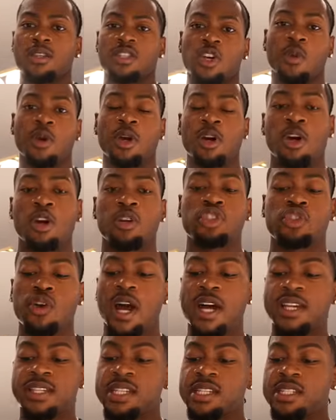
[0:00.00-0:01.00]
So we're gonna go dry
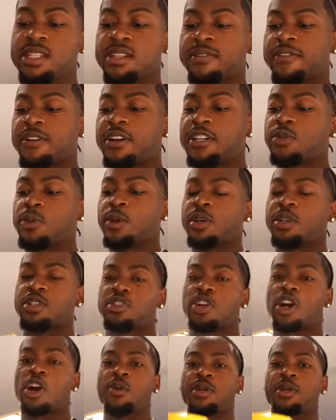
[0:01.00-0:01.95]
seasoning first, and we're gonna start